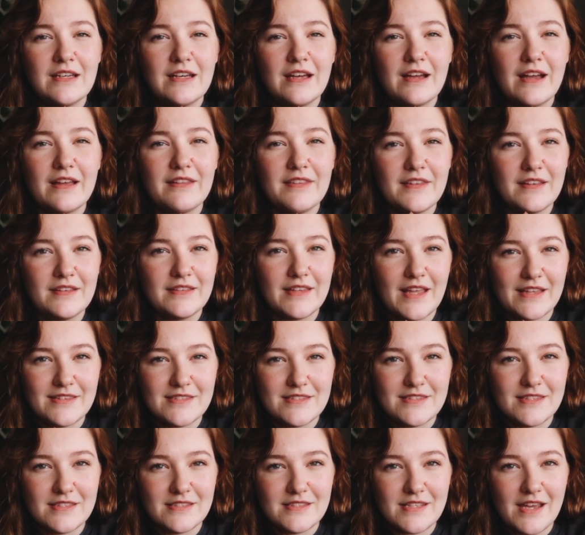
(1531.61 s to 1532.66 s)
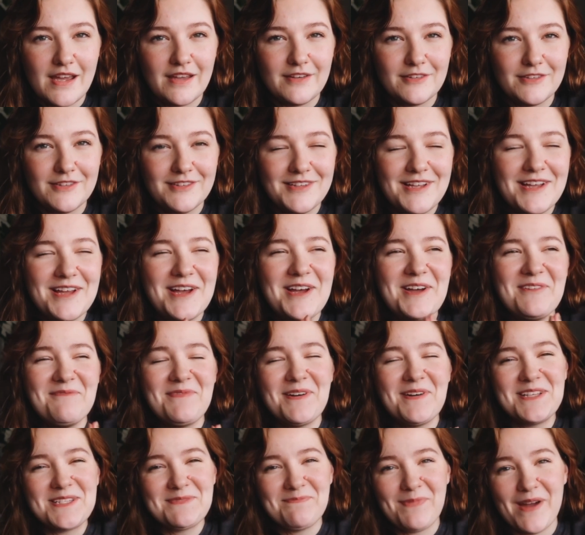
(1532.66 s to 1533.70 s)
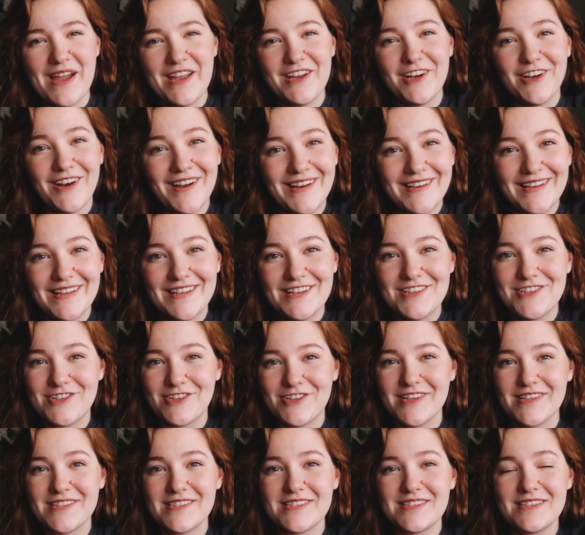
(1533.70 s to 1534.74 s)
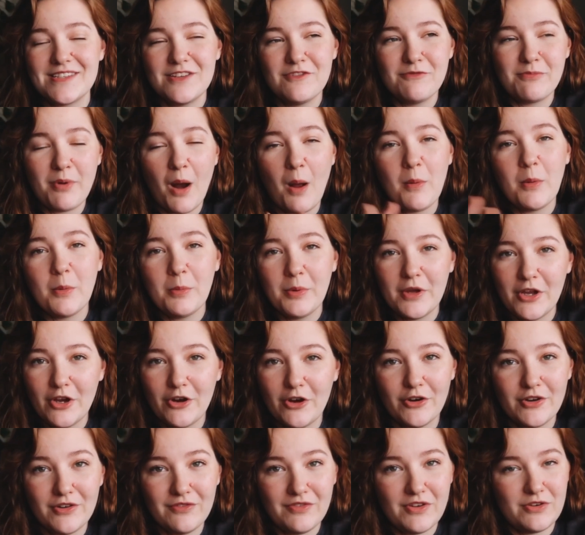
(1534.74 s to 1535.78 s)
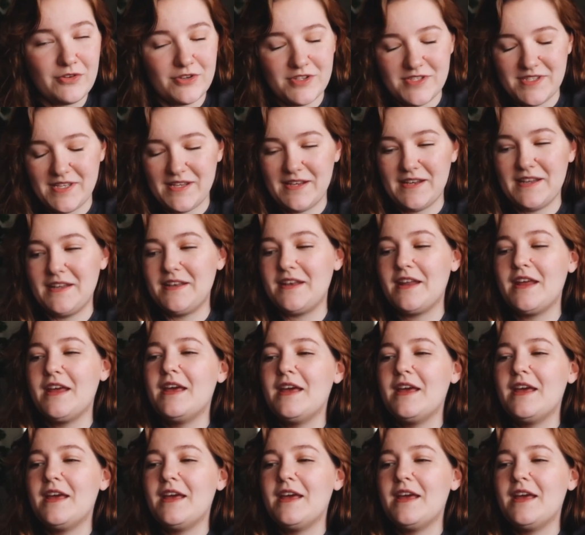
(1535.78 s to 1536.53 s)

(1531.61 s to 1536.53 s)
I think that's the title, but it's by Grady Hendrix. You've probably heard of it or seen it.